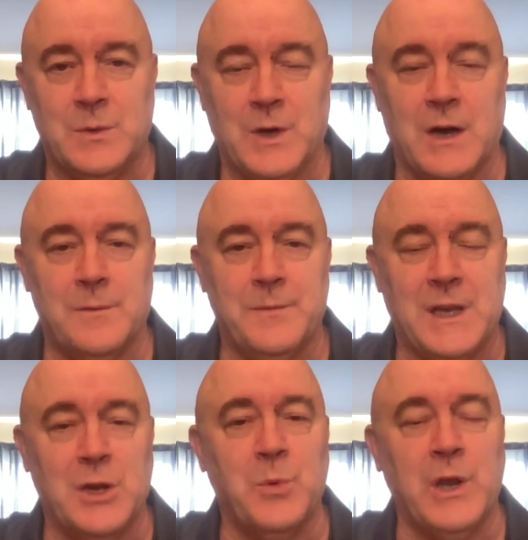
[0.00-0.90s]
Well,
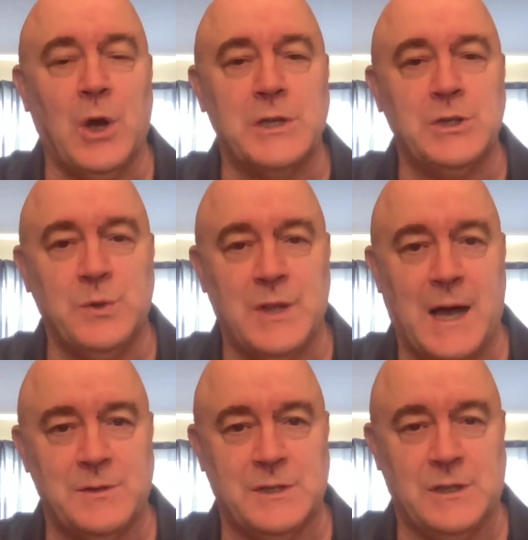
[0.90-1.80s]
here we are
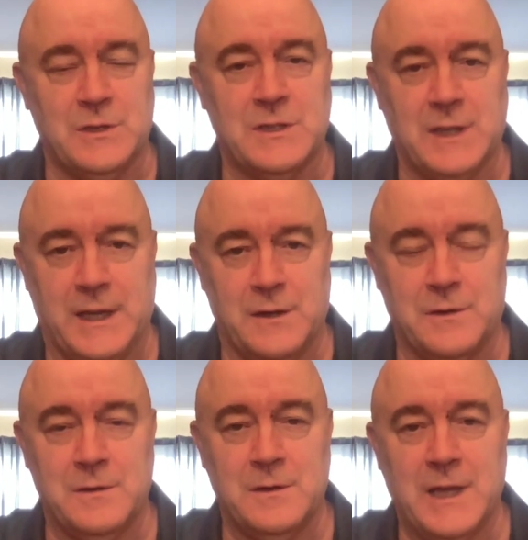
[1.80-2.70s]
2,000 years
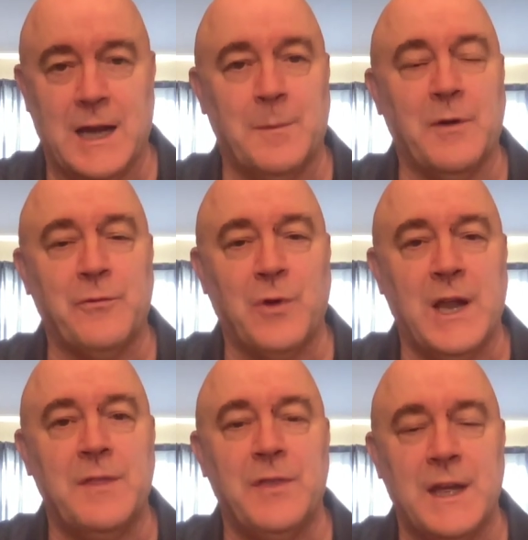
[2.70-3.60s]
later, and I'm
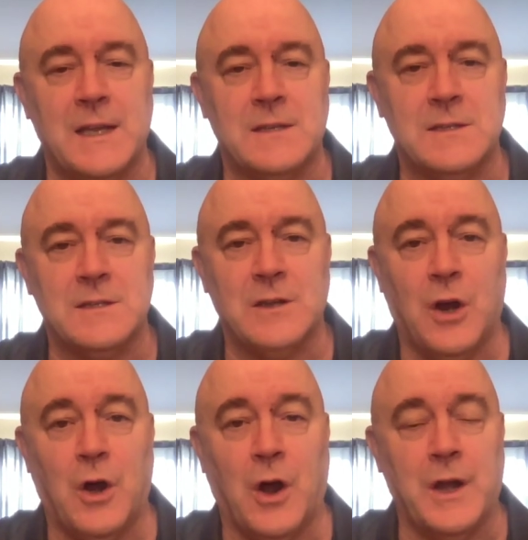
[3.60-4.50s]
afraid things
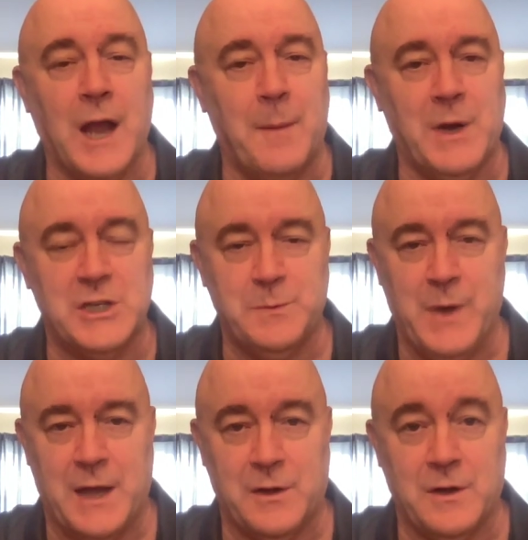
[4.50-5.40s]
are not much
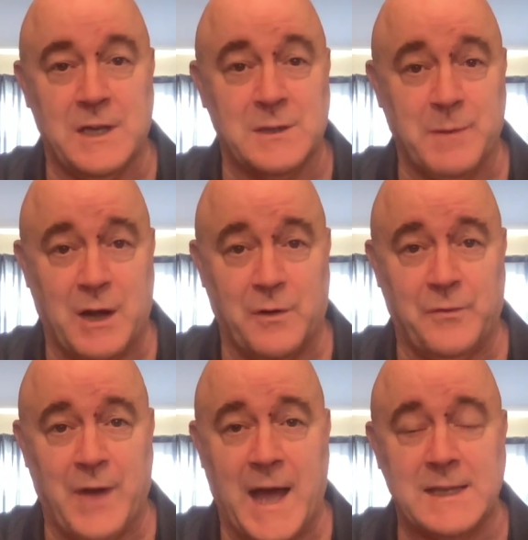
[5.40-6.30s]
better. As a matter of
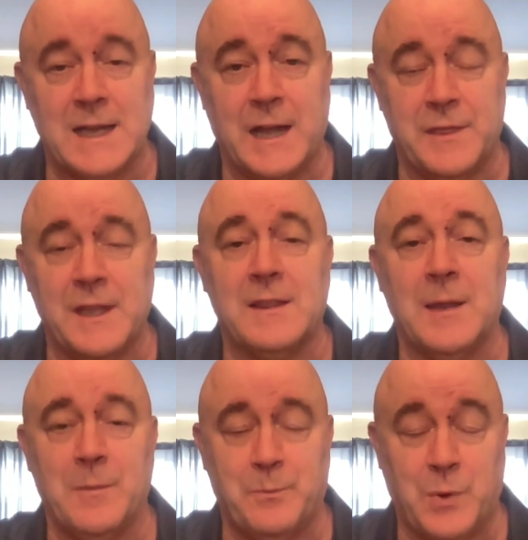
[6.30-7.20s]
fact, I think
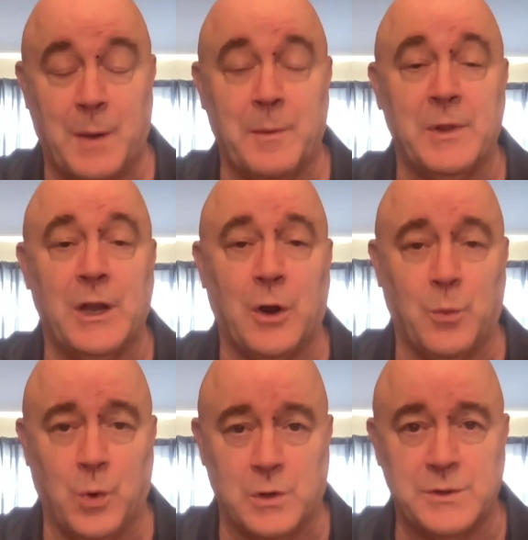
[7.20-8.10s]
they probably are
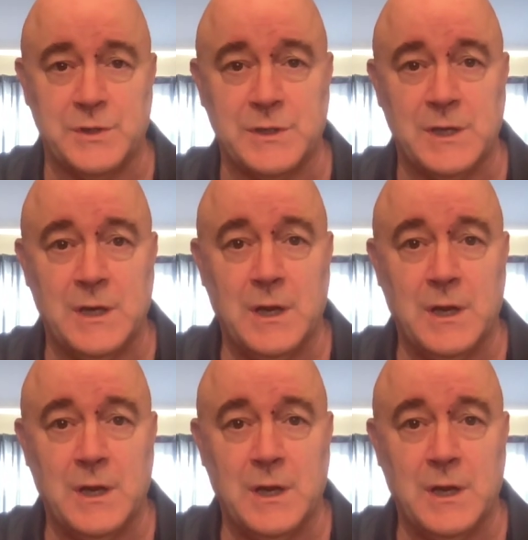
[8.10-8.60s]
worse.